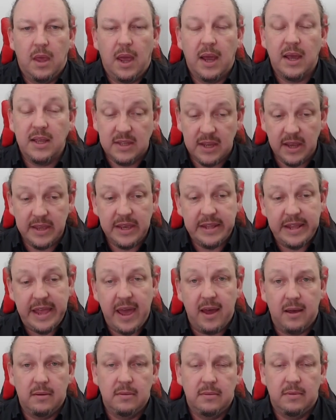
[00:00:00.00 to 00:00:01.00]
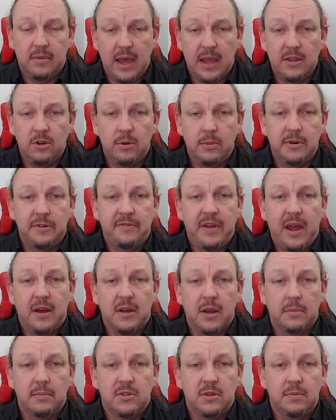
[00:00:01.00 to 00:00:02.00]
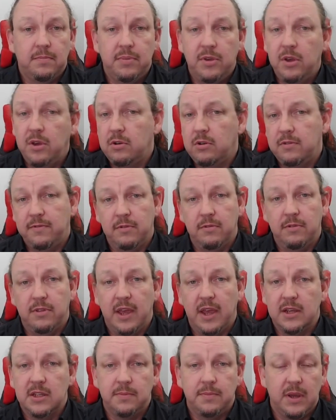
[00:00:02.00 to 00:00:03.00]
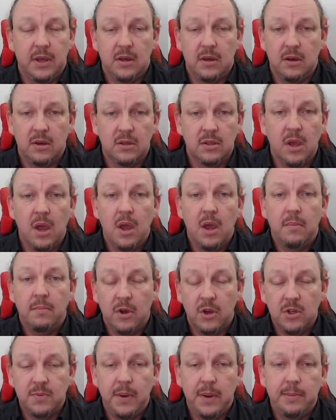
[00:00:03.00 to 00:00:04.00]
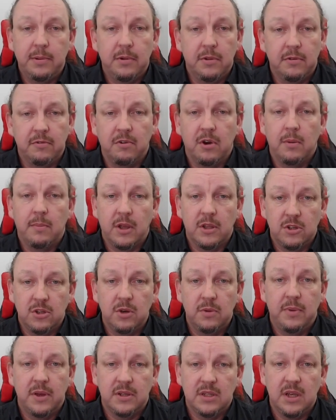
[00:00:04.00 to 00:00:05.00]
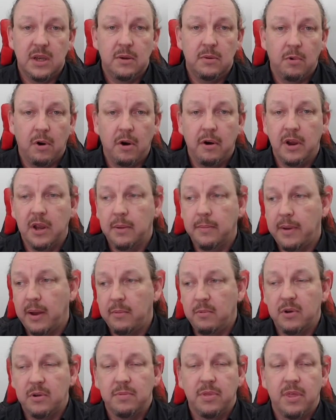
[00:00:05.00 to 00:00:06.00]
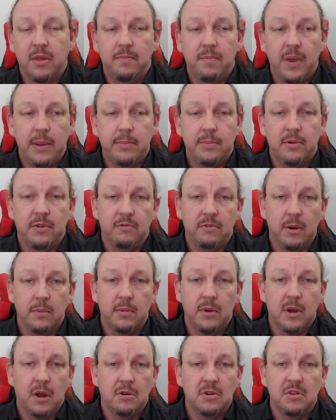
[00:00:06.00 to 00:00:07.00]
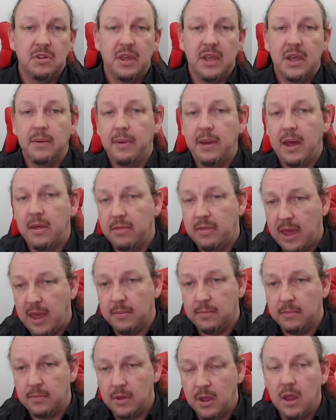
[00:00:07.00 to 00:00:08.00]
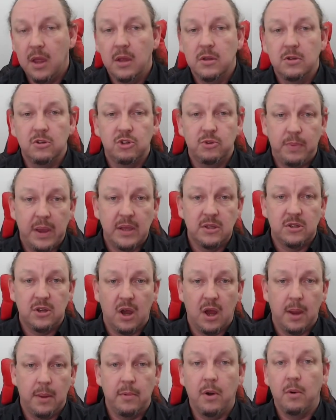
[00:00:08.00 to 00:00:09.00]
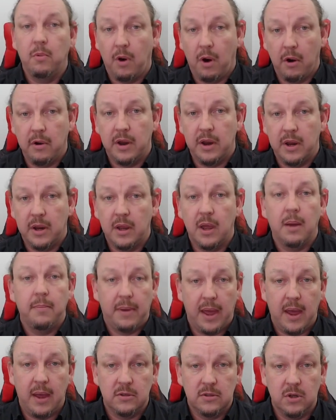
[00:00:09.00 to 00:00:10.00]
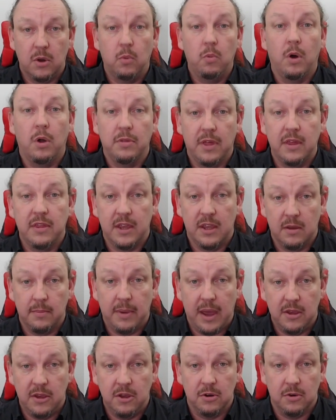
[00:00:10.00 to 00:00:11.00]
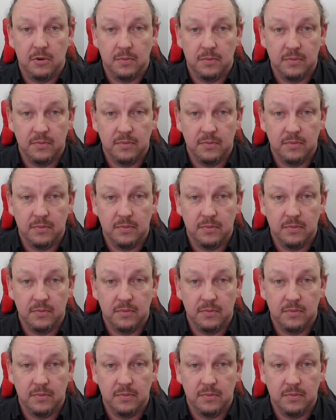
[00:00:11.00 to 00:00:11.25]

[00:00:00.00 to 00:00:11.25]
I can tell you now that normative outcomes are beautiful things because most people in the room are too busy worrying about what the people in the room are going to think about them to spend time worrying about what they think about you.